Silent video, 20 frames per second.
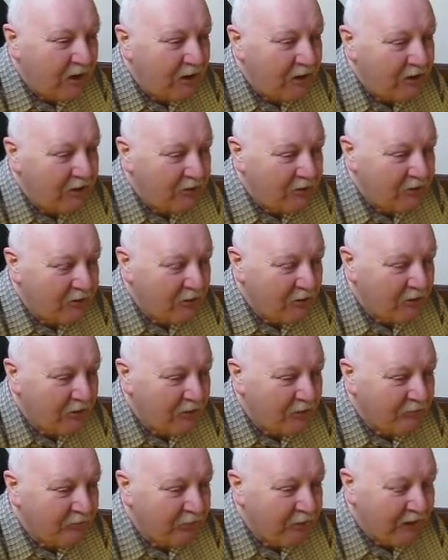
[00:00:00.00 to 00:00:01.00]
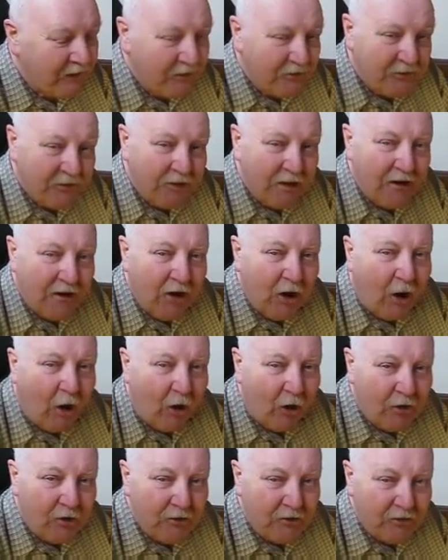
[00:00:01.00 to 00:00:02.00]
He's of Pakistani
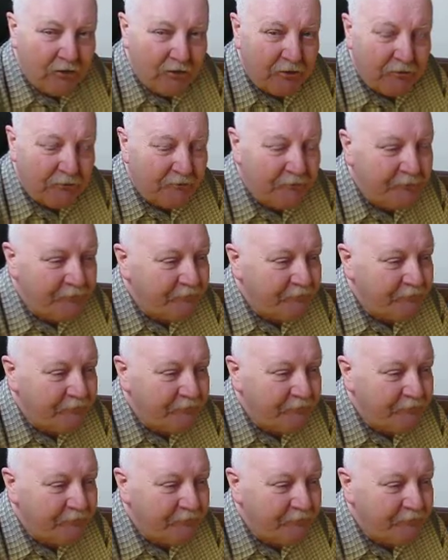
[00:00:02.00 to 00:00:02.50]
origin.